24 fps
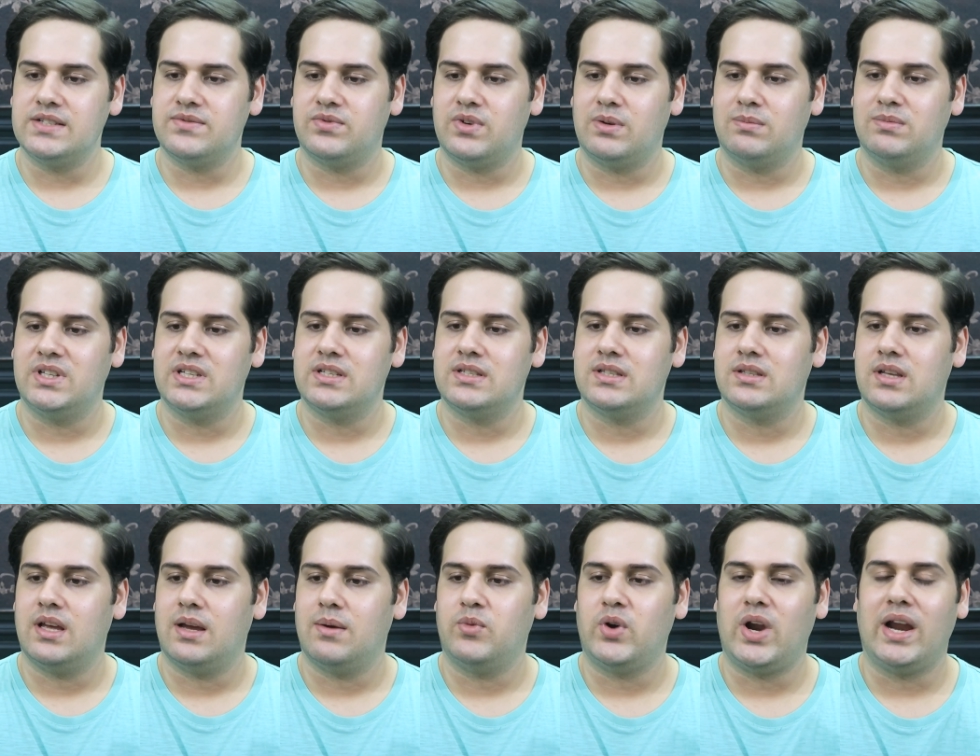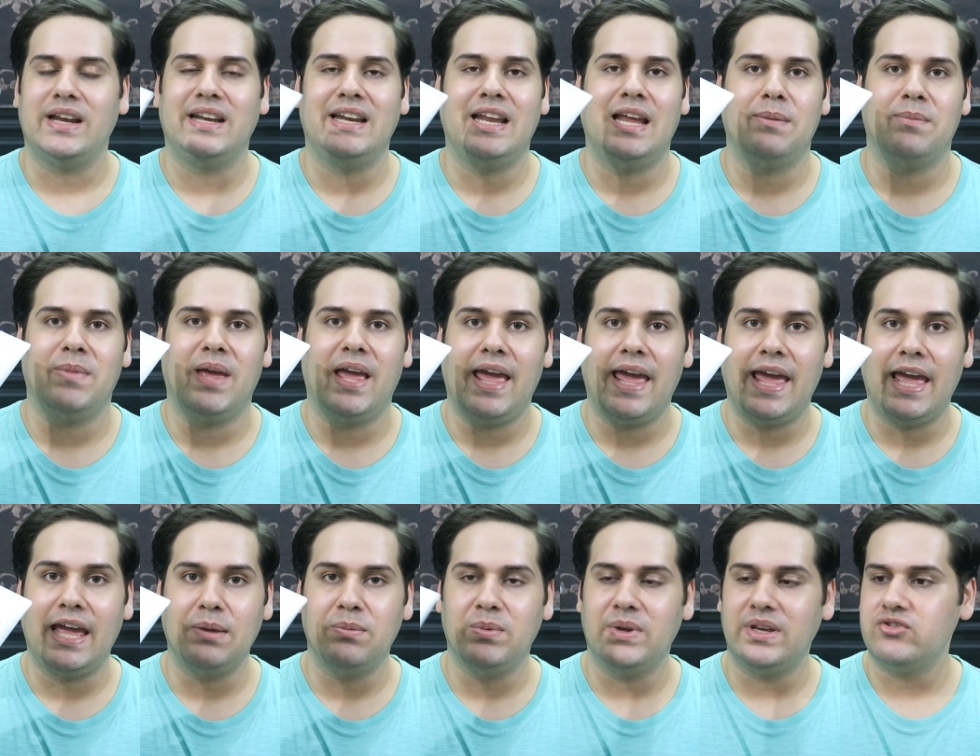is from this brand name
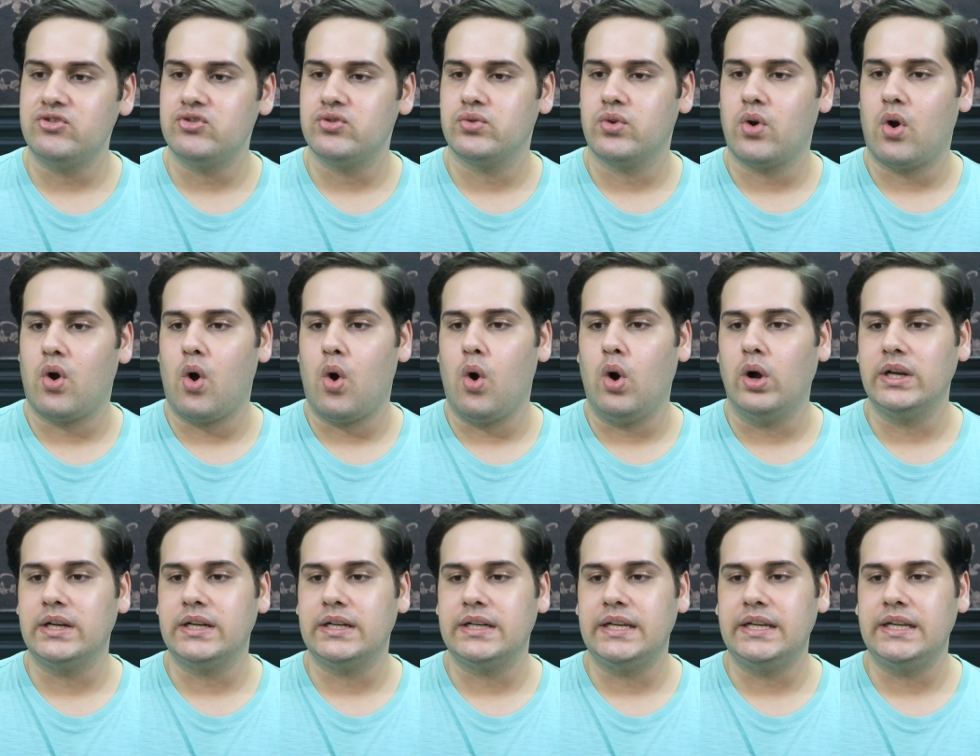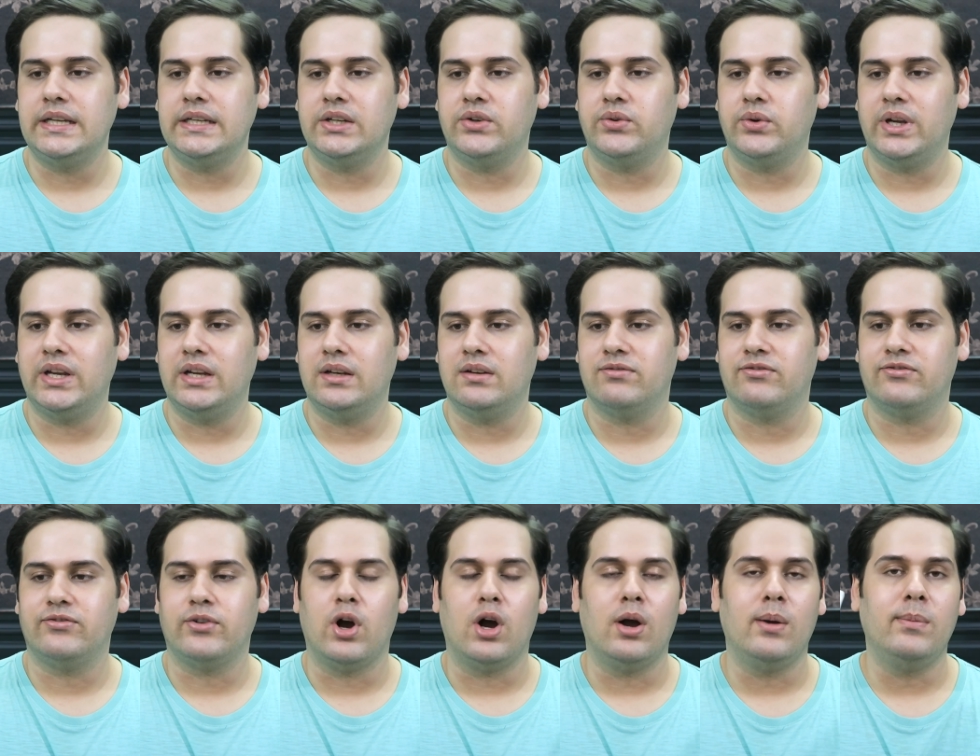Hamish, All Clean Green
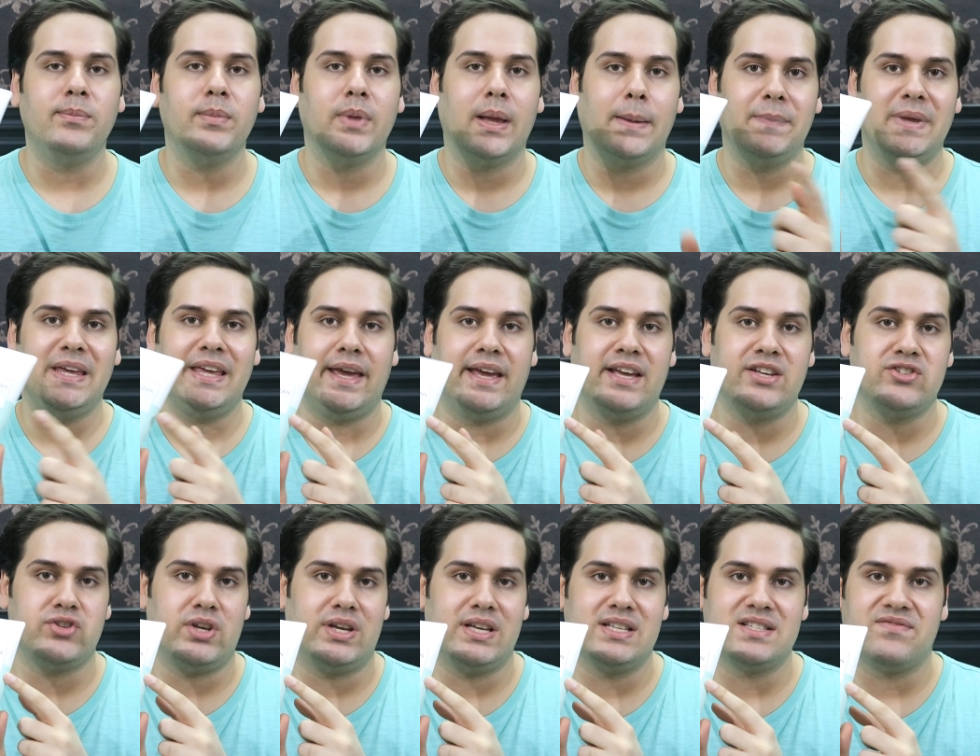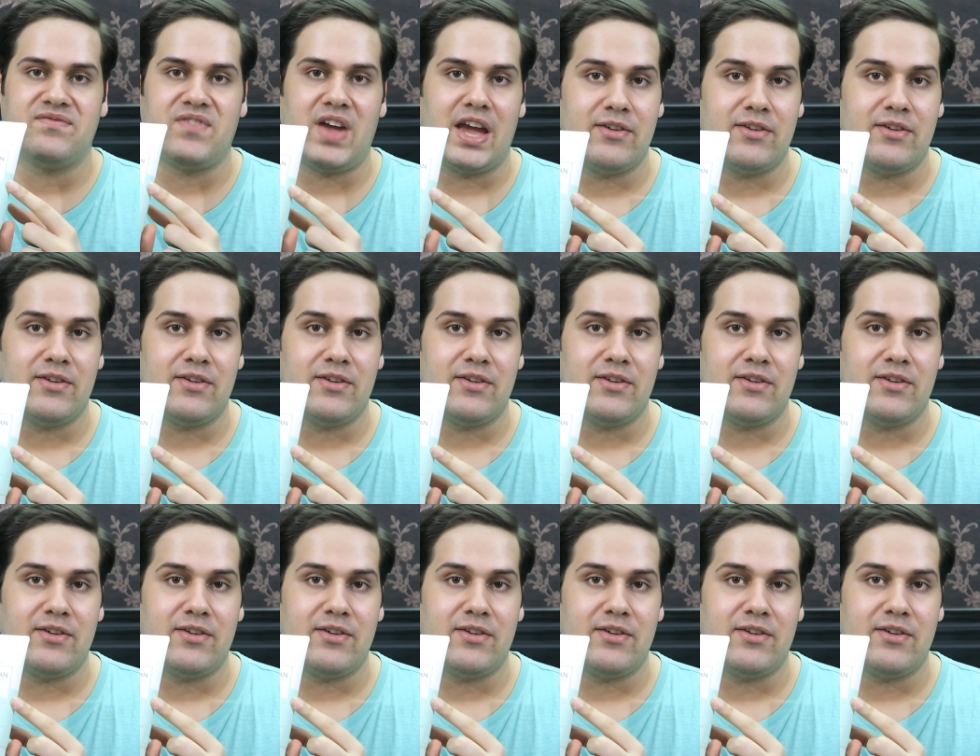Foam. pH is